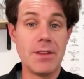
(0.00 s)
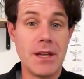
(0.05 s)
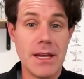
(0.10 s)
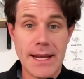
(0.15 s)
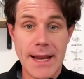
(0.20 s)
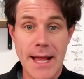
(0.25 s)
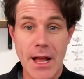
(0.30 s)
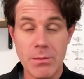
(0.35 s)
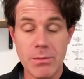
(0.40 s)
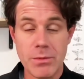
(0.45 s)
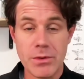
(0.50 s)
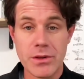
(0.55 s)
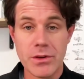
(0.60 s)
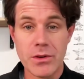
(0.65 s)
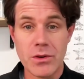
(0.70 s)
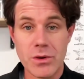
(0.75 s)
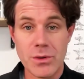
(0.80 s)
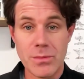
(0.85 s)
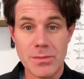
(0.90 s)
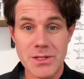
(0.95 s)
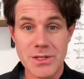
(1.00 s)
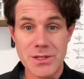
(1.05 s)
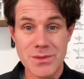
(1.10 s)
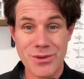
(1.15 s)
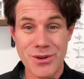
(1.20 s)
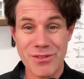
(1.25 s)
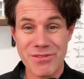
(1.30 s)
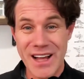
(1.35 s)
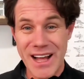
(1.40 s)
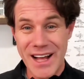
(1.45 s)
you need help with your Google Business
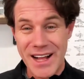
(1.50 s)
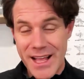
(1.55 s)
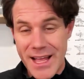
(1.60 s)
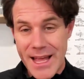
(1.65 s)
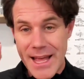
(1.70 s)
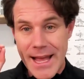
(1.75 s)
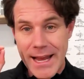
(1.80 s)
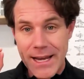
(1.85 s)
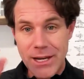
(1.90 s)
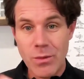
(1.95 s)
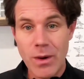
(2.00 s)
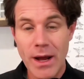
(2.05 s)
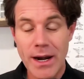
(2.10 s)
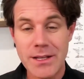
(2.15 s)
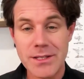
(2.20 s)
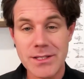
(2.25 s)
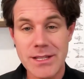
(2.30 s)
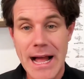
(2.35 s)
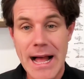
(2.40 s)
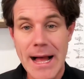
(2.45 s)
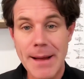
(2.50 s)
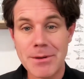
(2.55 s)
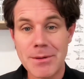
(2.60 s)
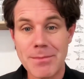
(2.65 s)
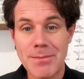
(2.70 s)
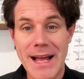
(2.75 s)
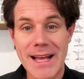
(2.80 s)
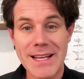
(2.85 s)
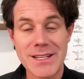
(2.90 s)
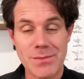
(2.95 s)
Profile and you want us to
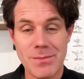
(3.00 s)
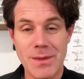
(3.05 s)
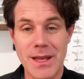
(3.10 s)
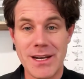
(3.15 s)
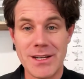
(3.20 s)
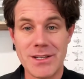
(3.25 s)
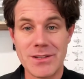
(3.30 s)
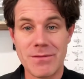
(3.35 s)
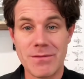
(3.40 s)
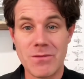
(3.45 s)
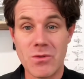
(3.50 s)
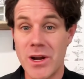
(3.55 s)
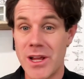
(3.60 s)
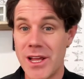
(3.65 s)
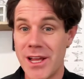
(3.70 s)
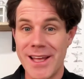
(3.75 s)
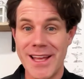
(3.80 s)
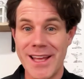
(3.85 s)
optimize and manage it for you,